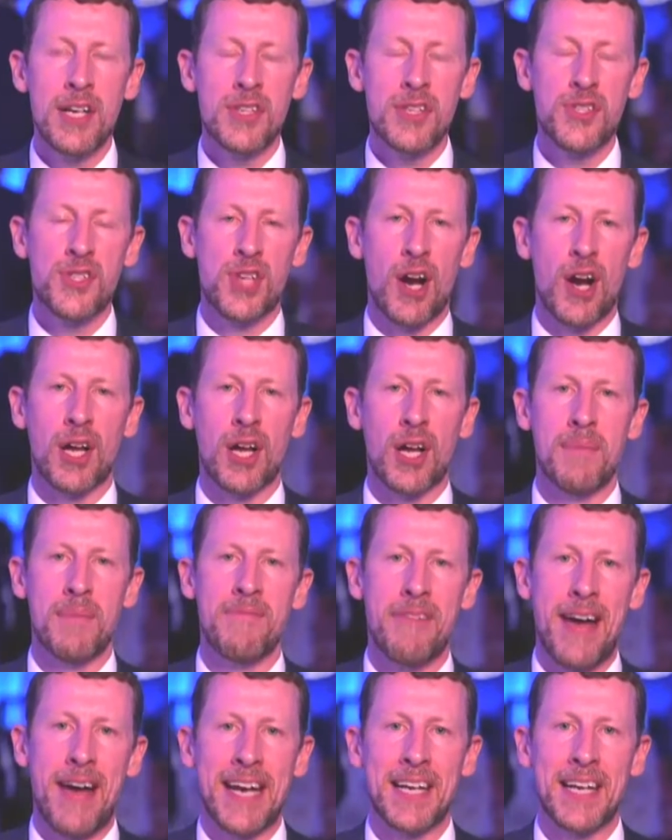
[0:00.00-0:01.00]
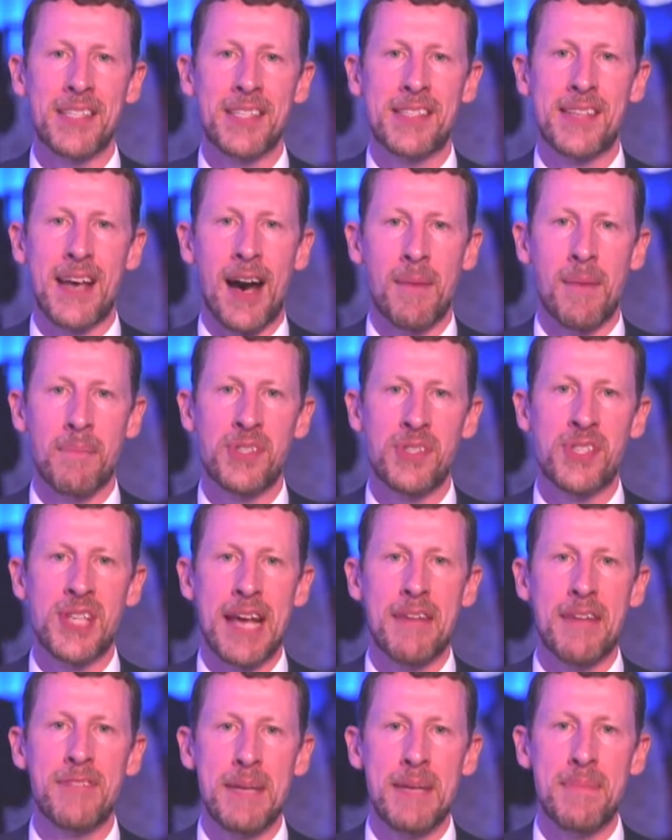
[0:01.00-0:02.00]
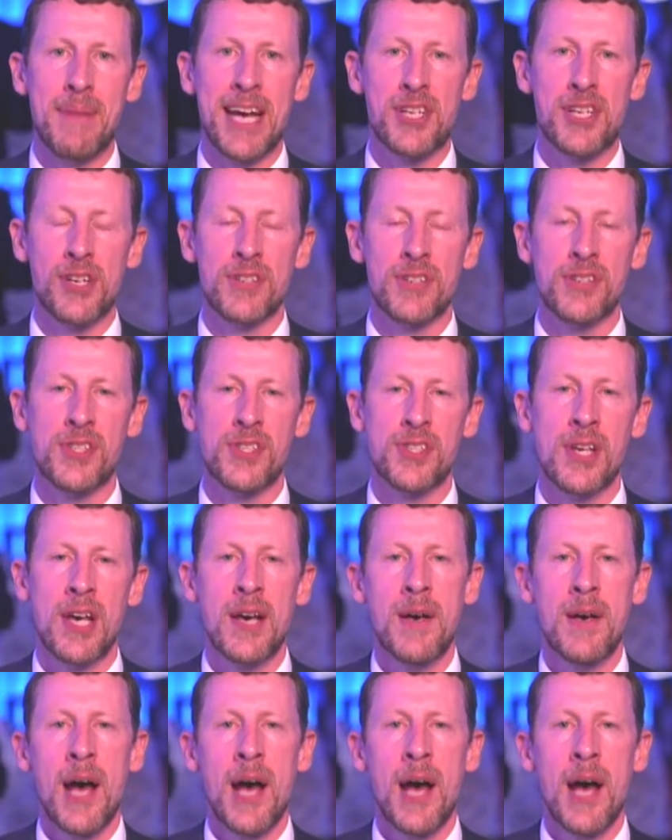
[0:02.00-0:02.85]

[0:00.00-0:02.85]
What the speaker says: circumvent safety measures.